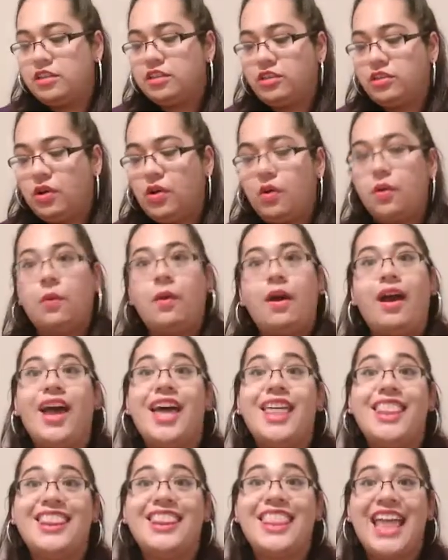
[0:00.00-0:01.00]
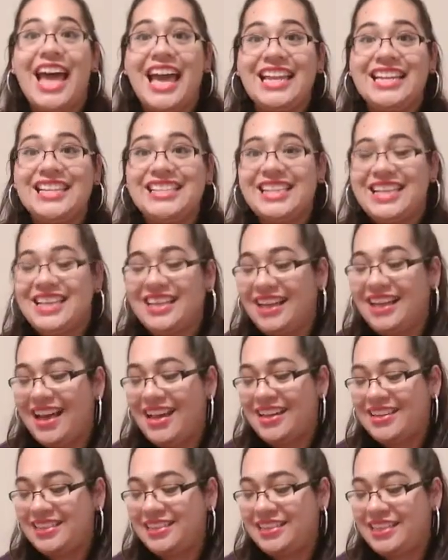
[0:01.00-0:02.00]
So that is it,
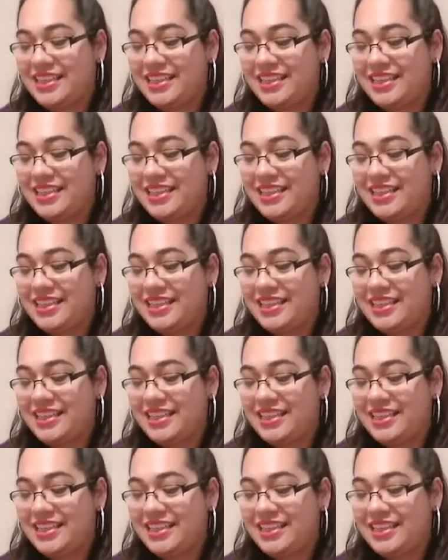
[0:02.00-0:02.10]
guys.